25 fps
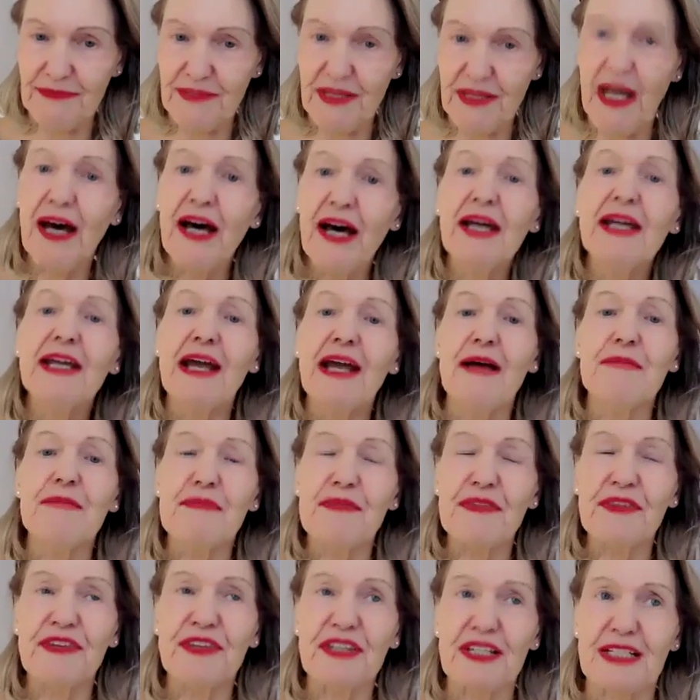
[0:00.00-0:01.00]
I
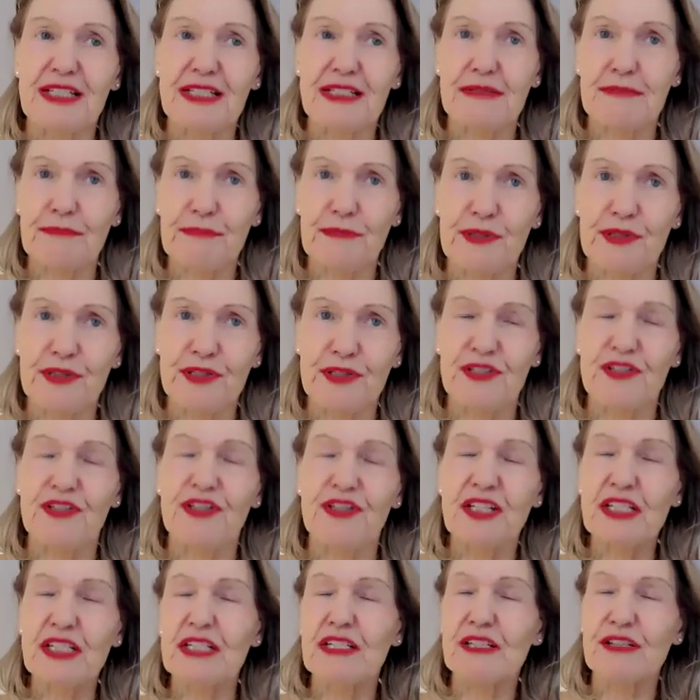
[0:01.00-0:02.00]
am this person.
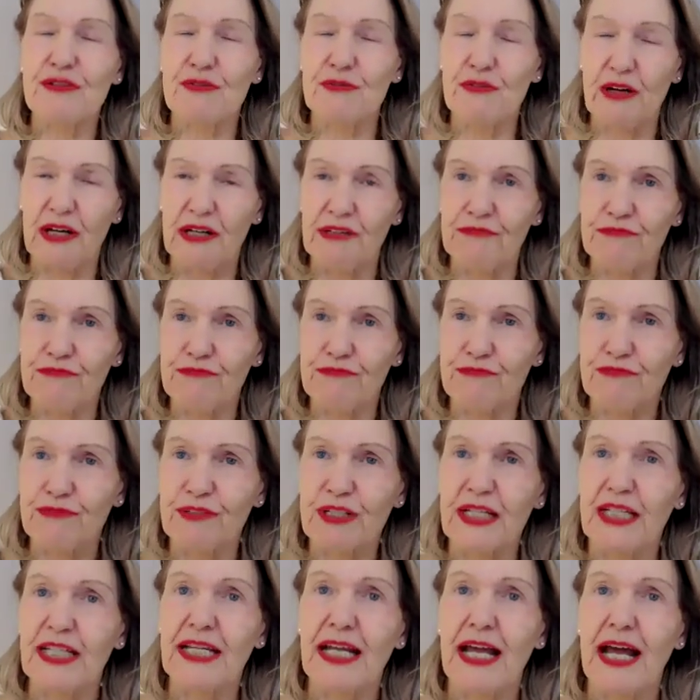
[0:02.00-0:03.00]
This is who I
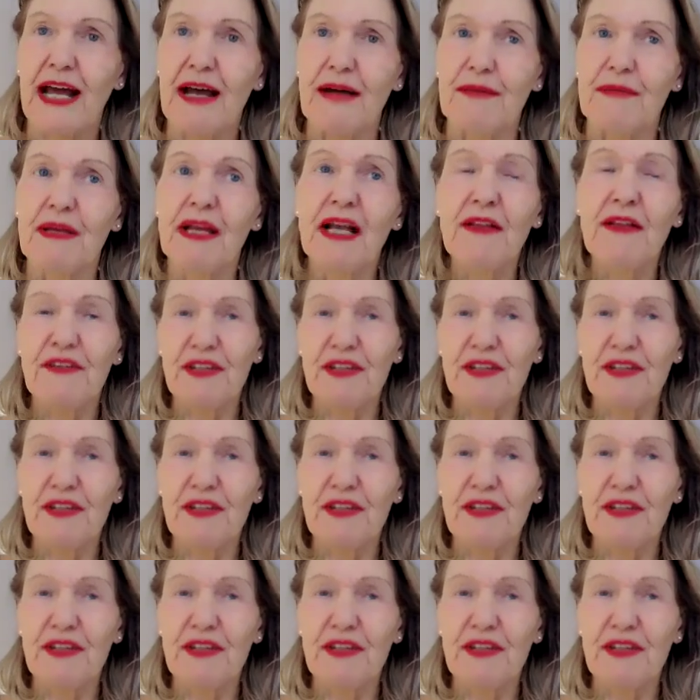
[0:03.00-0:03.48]
really am.